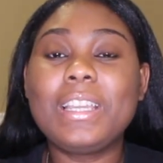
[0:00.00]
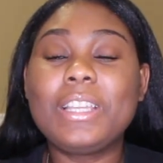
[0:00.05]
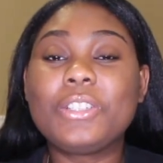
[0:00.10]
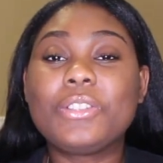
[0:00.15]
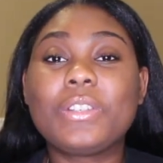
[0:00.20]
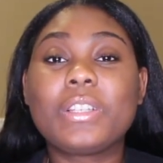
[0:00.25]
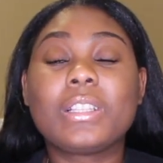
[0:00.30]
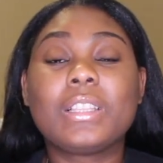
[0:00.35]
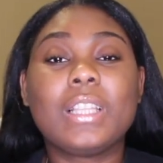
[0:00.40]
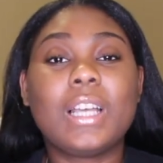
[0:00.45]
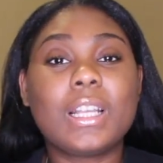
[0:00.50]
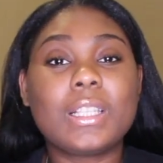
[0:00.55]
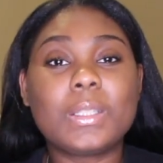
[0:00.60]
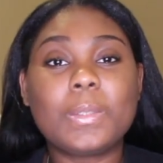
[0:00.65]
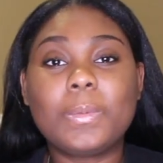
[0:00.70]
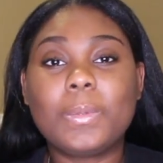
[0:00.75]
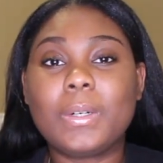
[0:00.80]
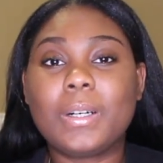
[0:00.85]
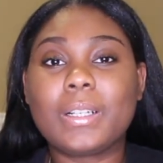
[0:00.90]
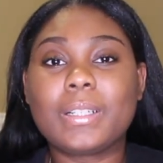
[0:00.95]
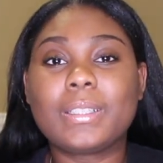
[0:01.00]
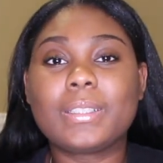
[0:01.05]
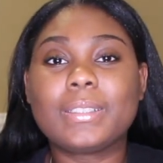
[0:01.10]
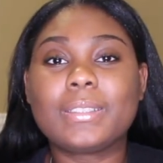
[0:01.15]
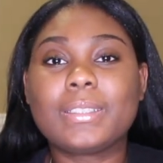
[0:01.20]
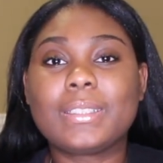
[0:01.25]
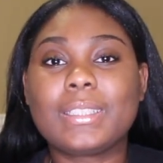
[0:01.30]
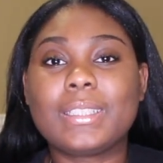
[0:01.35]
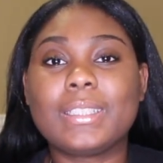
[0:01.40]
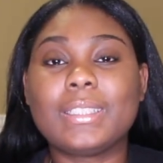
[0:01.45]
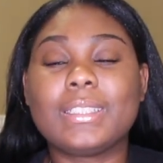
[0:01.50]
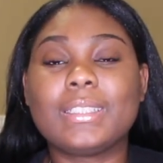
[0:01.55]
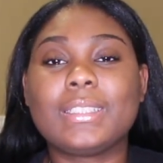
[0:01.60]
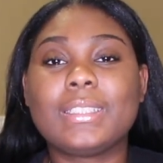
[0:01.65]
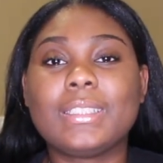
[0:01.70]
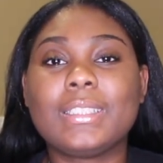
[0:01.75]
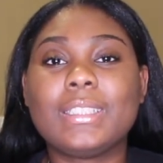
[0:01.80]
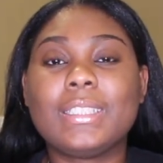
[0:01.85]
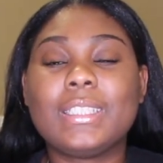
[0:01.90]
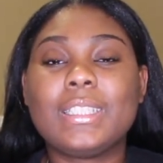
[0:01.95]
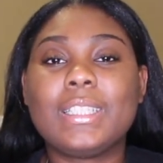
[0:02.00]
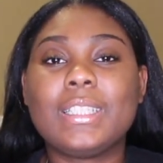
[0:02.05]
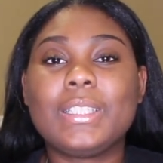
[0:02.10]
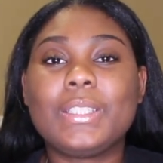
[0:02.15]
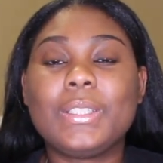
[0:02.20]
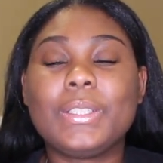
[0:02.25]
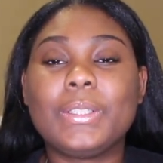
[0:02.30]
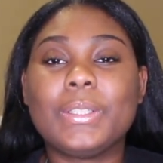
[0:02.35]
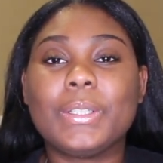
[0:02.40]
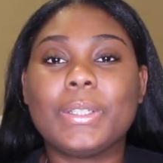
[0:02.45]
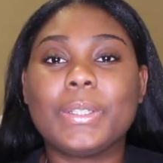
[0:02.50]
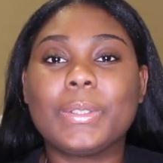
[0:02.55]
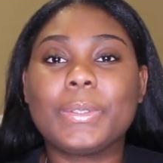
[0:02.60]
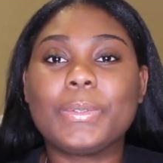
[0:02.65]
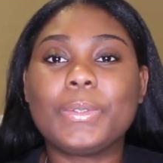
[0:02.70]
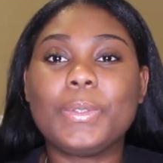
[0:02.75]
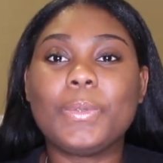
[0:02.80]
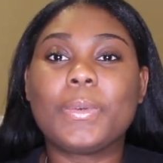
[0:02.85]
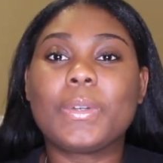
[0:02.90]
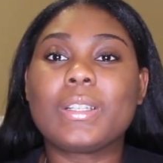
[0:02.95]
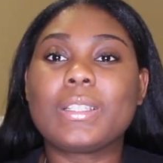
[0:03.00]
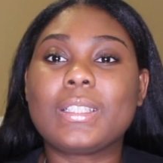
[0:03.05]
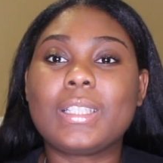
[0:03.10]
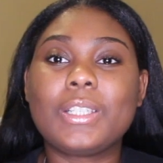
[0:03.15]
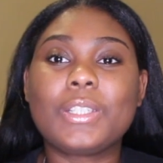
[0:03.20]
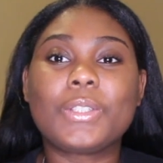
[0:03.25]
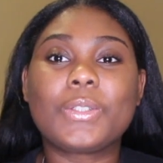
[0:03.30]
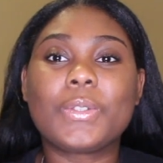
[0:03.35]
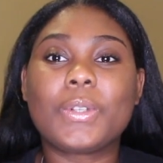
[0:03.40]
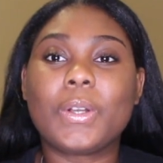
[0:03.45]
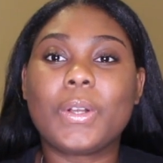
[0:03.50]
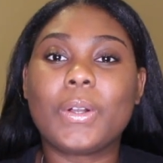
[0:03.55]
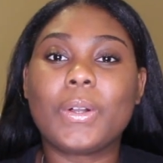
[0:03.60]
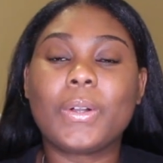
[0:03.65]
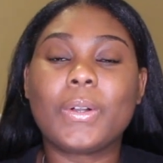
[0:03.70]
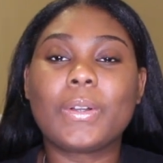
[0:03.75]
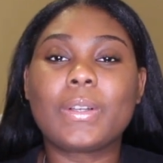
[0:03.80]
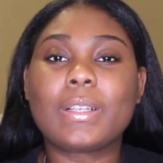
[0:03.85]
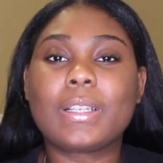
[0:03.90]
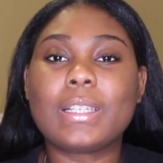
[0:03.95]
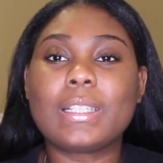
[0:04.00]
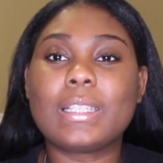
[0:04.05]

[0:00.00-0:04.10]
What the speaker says: Drink lots of water because, you know, you want to stay strong.